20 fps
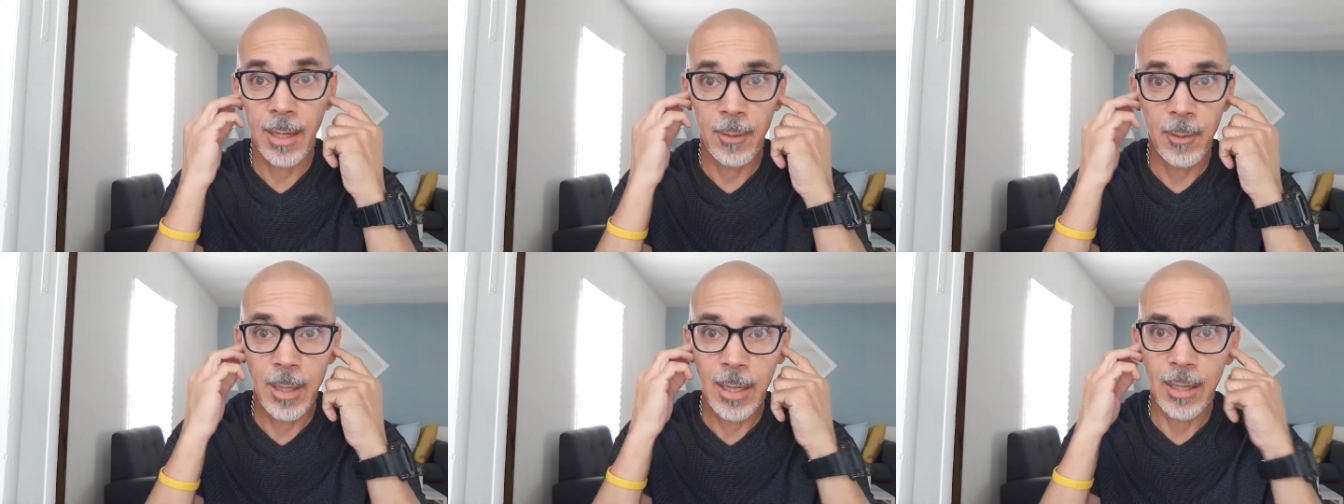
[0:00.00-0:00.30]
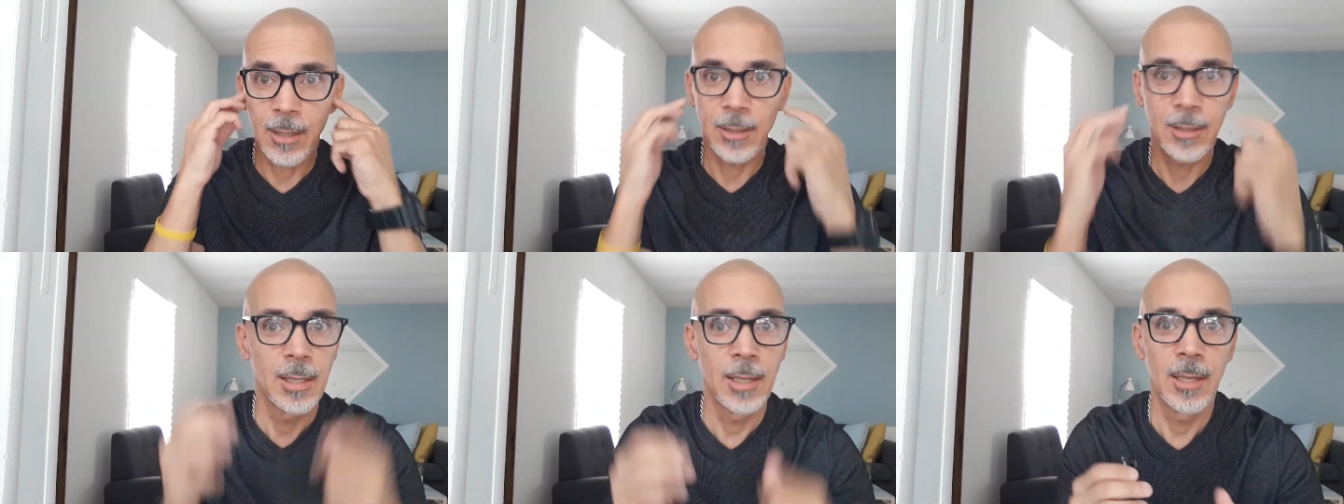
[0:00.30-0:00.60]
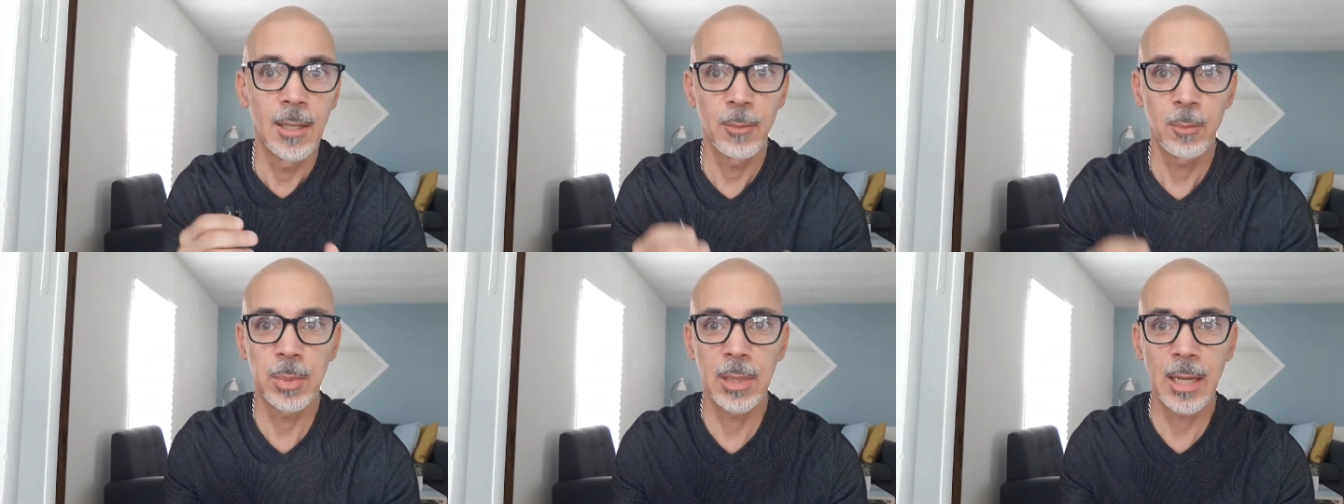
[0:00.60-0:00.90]
Wow,
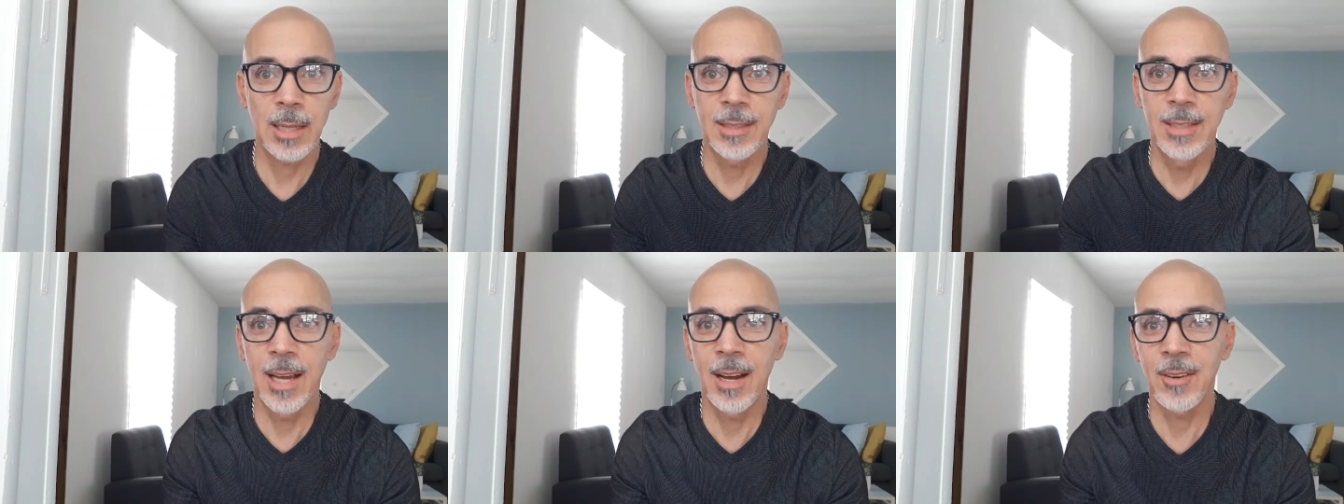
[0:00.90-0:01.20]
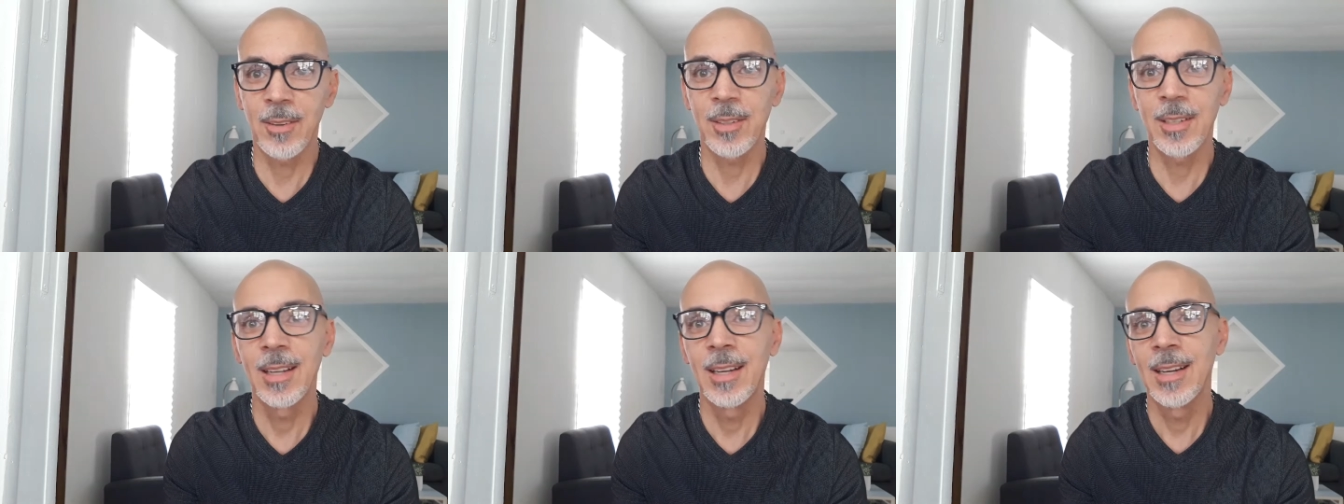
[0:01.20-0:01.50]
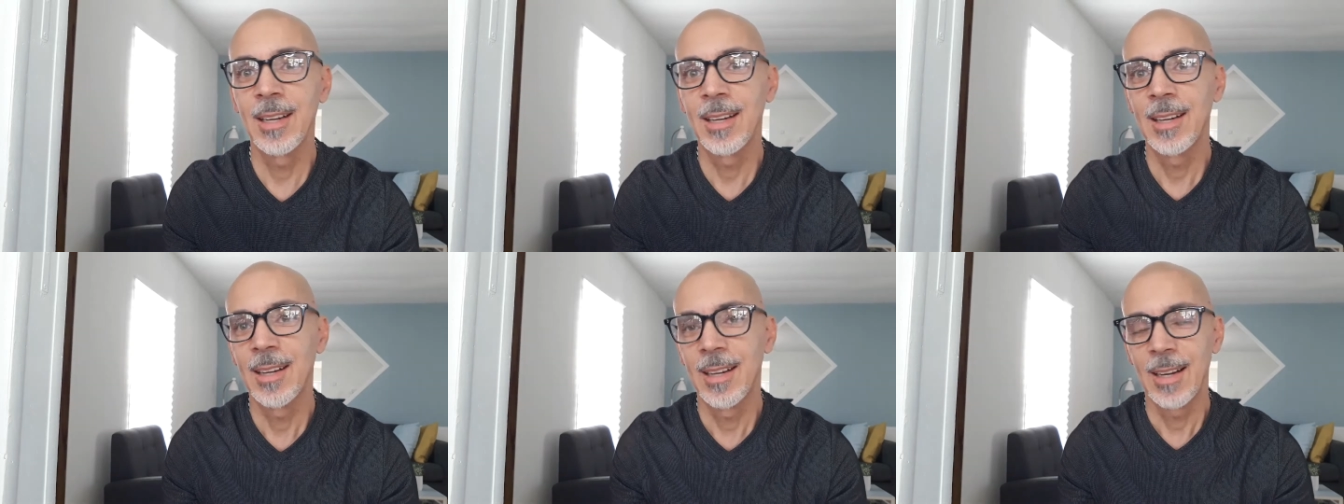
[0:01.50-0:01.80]
blocked out
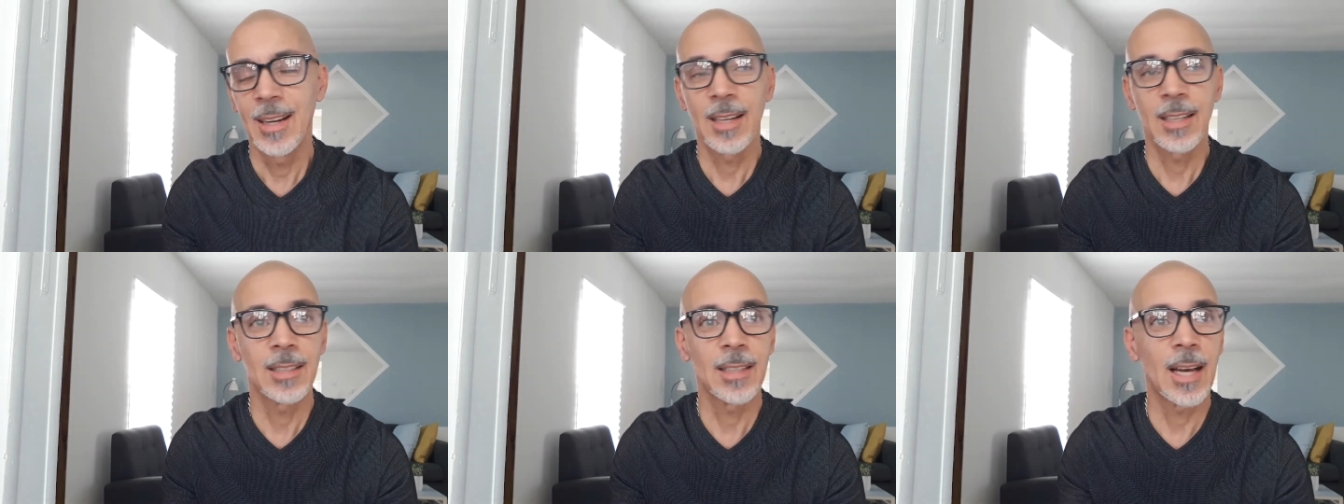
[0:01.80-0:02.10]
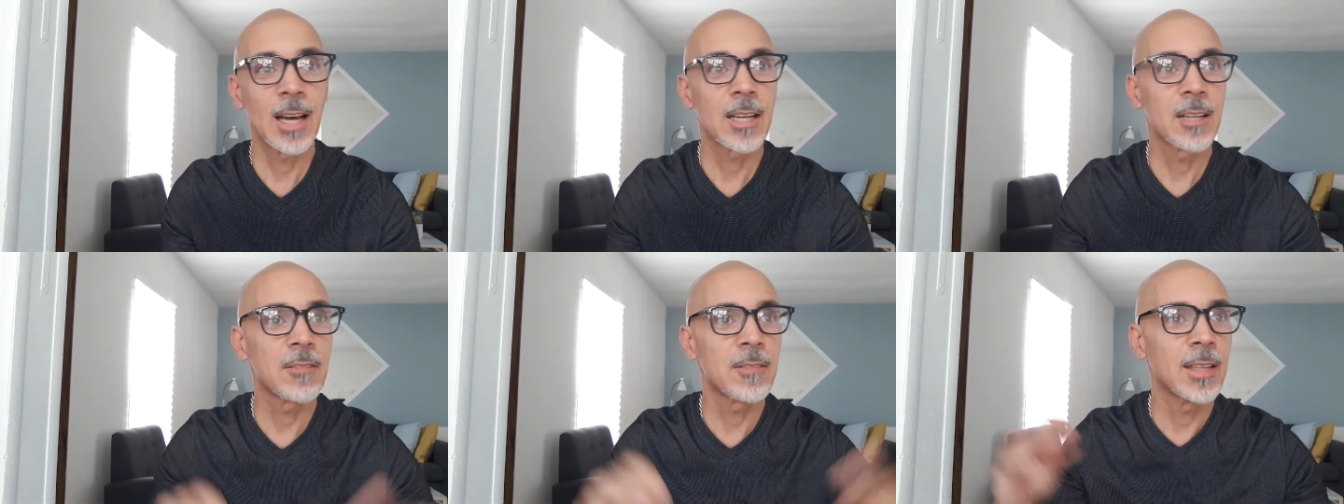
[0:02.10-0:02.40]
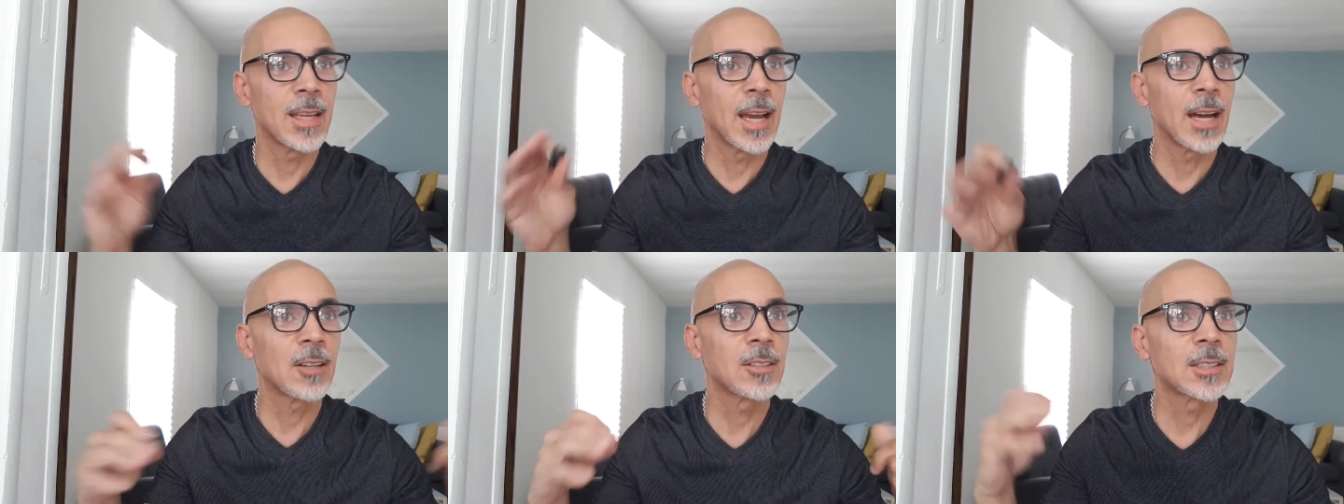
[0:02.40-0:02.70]
a lot of
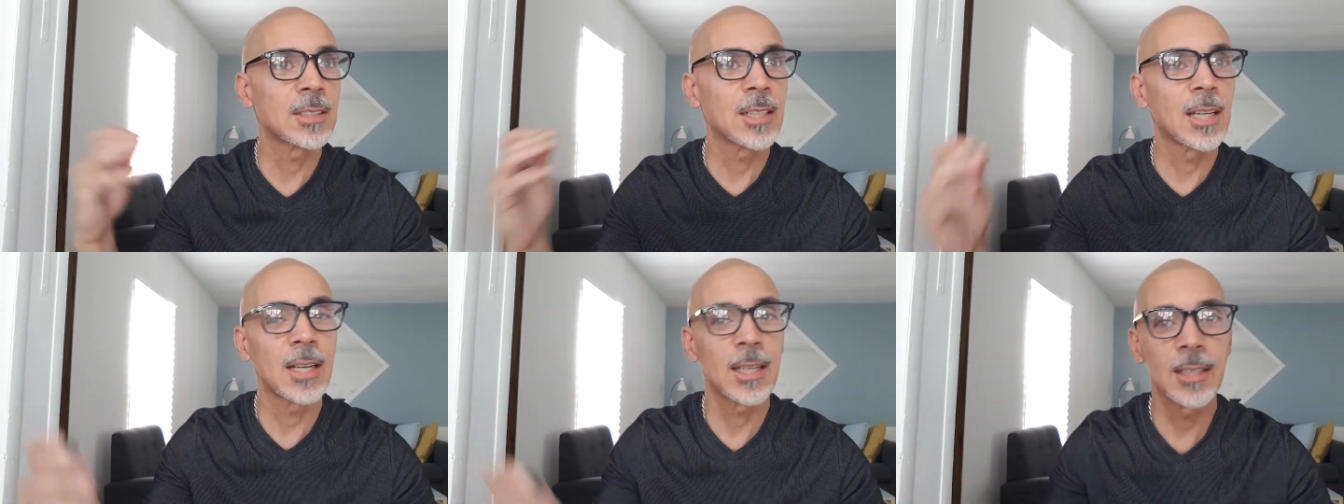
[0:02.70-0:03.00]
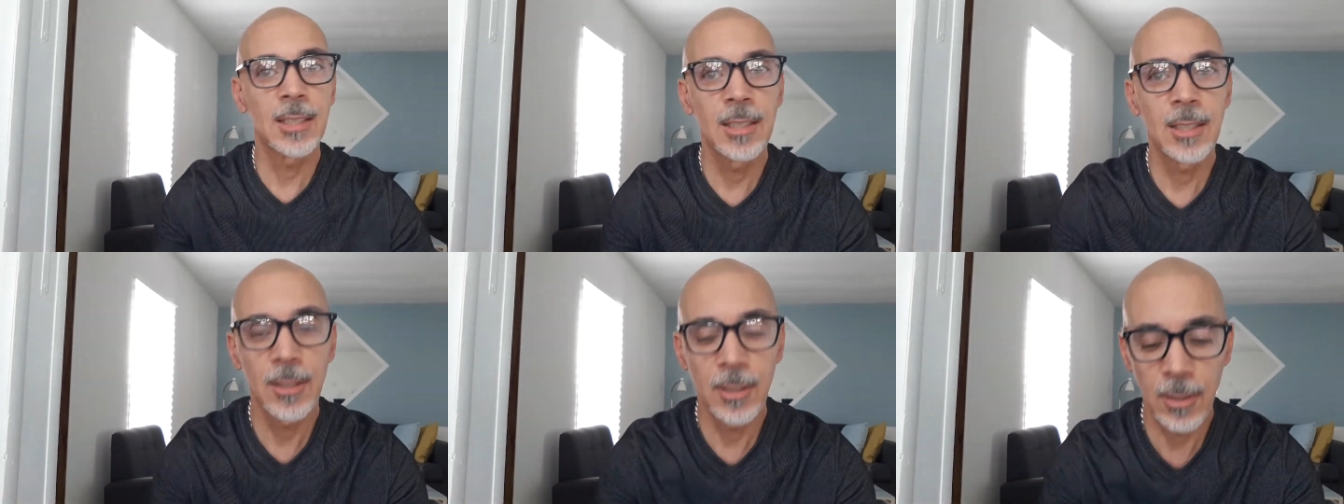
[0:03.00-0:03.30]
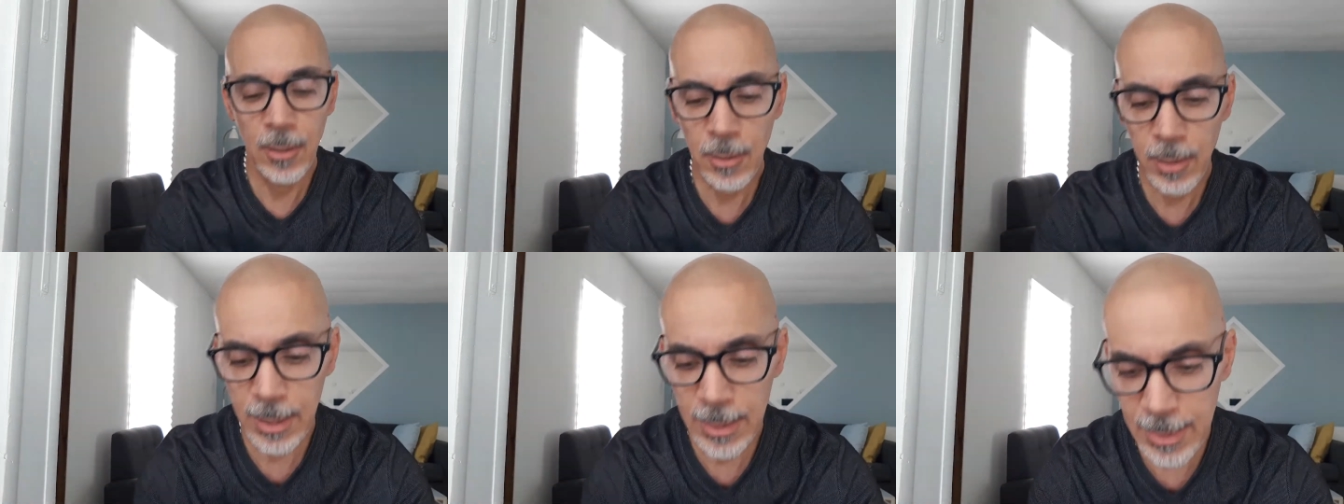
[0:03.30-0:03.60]
the outside
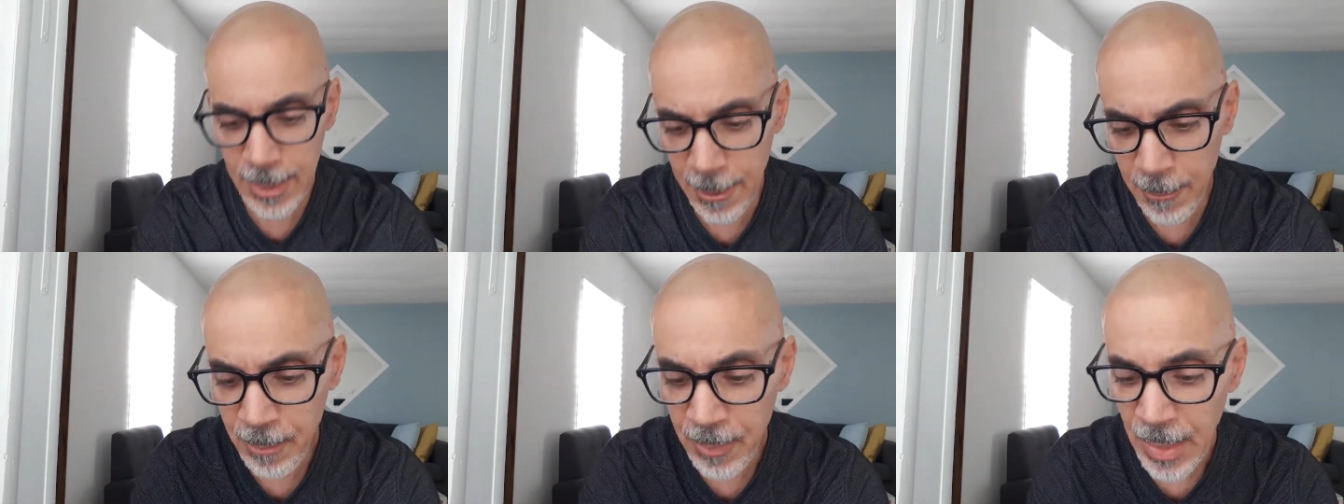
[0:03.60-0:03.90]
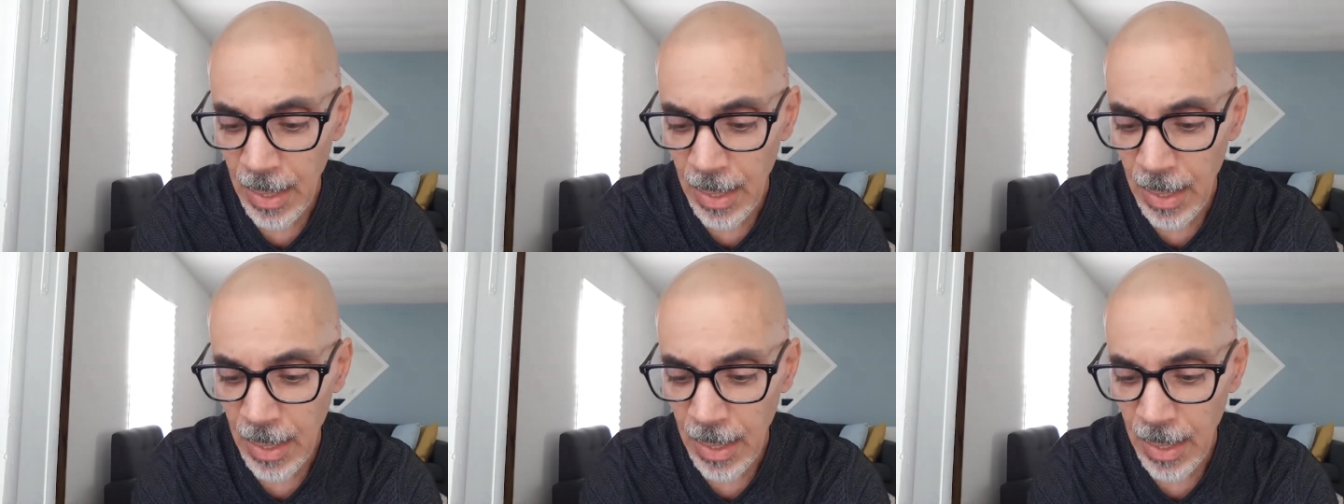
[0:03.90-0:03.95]
noise here.